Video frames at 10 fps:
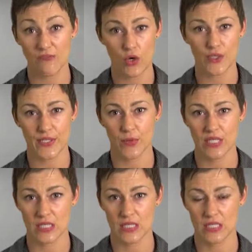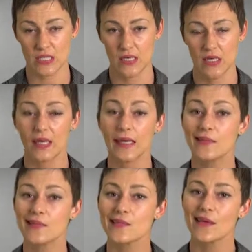consequences,
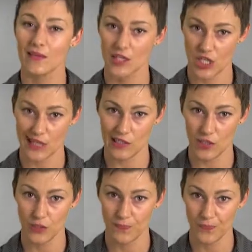hence the challenge.